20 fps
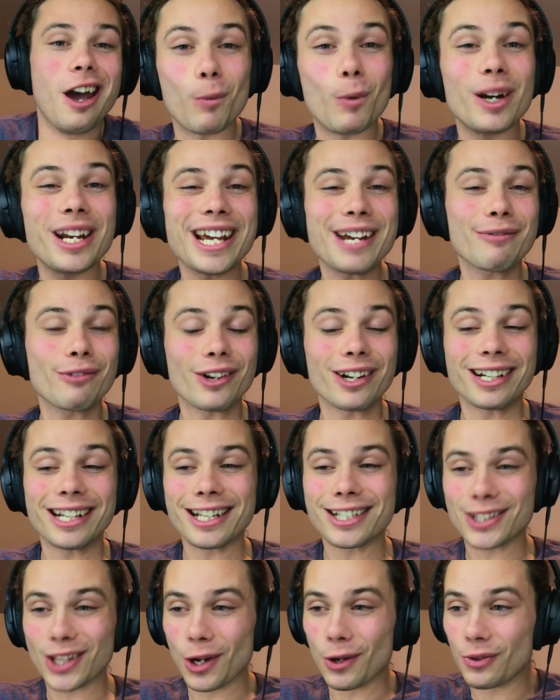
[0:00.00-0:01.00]
Whatever it
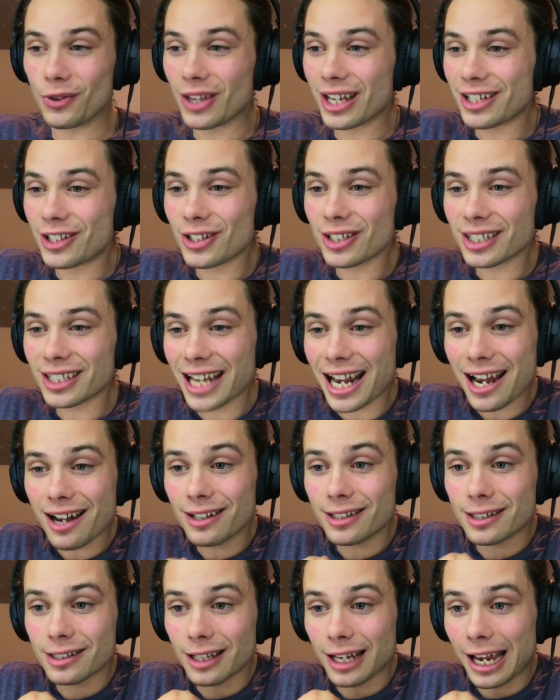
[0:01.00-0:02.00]
is though, it just
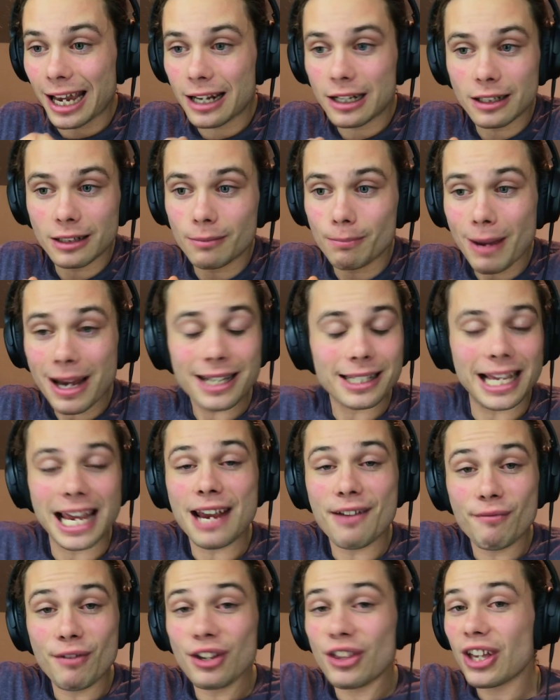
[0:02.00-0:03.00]
sounds and makes
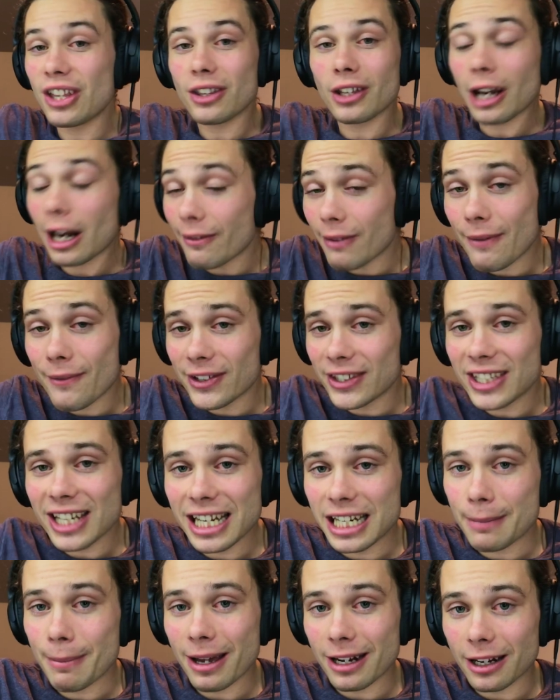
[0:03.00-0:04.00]
everything that I've ever
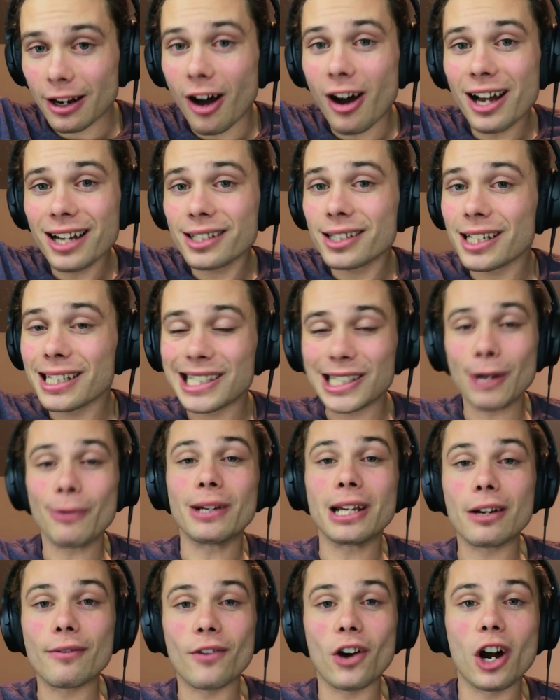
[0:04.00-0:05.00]
seen about an icy,
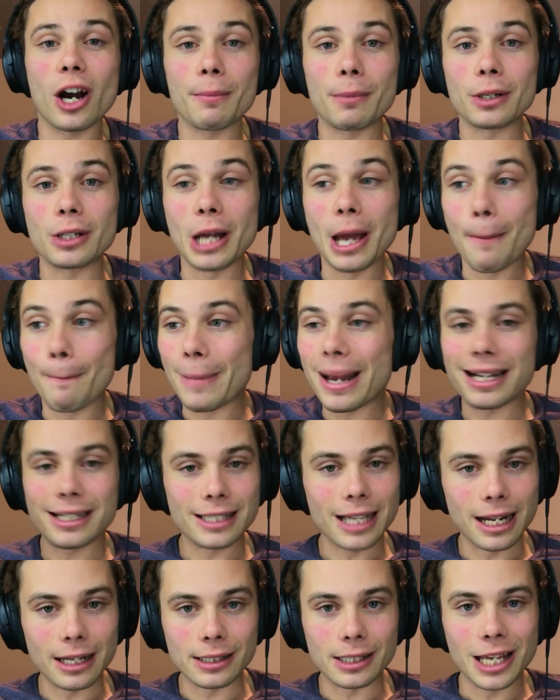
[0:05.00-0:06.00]
snowy environment make
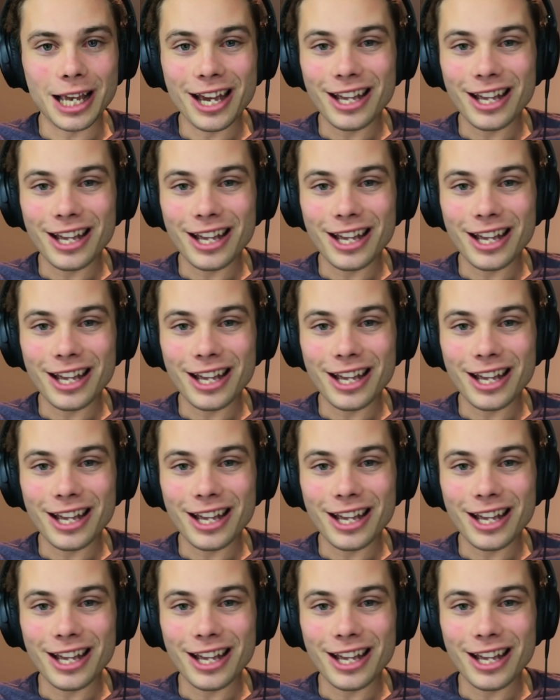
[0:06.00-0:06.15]
sense.